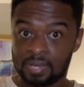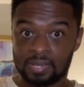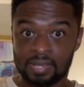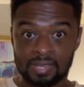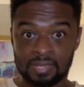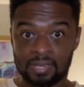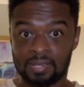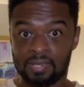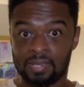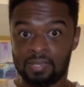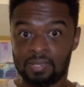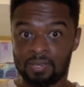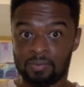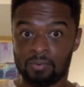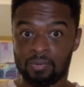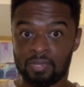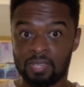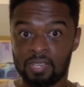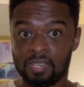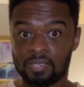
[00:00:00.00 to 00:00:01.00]
designated
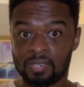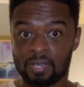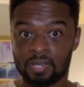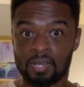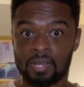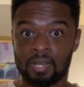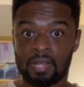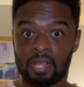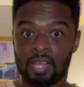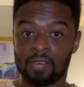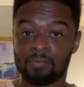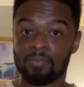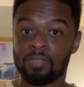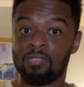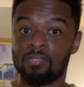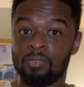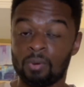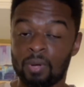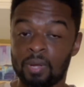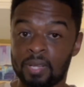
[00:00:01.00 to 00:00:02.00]
rotation and
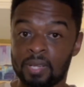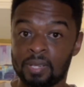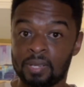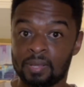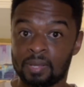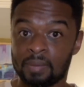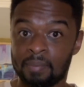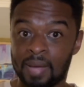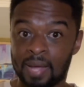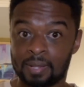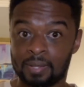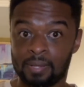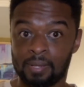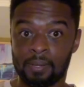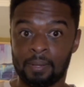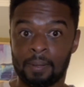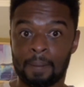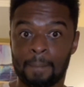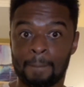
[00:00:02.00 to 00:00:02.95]
rejoined the battle.